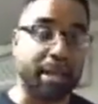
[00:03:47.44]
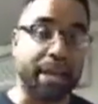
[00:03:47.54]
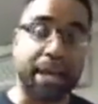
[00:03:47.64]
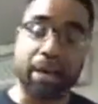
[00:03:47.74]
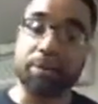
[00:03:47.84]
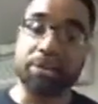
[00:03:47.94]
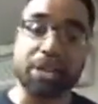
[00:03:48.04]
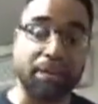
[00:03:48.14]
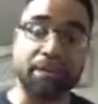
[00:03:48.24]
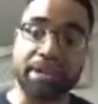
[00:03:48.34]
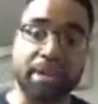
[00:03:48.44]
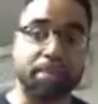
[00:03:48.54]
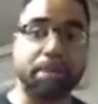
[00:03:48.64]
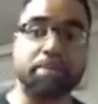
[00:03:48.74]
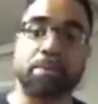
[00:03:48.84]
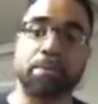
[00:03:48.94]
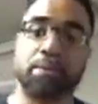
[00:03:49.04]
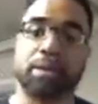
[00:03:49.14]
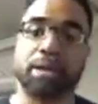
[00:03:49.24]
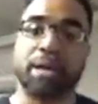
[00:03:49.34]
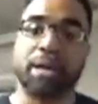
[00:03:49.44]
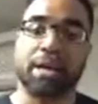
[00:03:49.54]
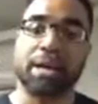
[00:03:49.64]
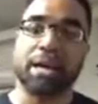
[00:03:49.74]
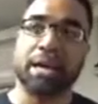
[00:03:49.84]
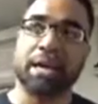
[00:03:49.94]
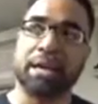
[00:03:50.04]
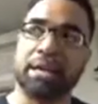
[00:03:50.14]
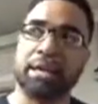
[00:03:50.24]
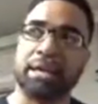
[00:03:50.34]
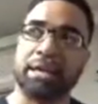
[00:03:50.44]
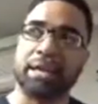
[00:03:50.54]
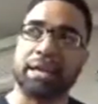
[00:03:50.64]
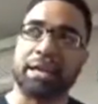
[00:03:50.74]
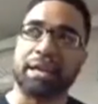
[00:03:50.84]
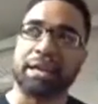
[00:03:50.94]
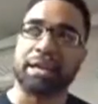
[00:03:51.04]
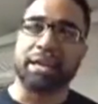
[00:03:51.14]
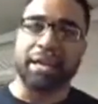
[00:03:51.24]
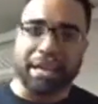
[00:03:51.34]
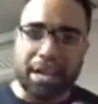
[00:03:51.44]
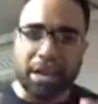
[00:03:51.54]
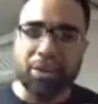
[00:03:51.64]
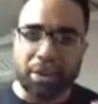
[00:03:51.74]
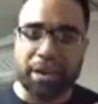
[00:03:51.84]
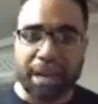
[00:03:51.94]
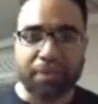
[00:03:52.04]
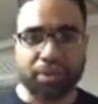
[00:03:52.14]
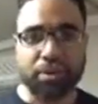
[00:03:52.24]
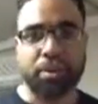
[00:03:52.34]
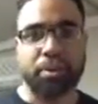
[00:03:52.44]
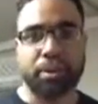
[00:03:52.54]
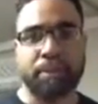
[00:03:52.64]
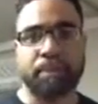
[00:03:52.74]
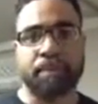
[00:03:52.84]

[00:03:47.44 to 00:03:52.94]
average, everyday people and hear their life story.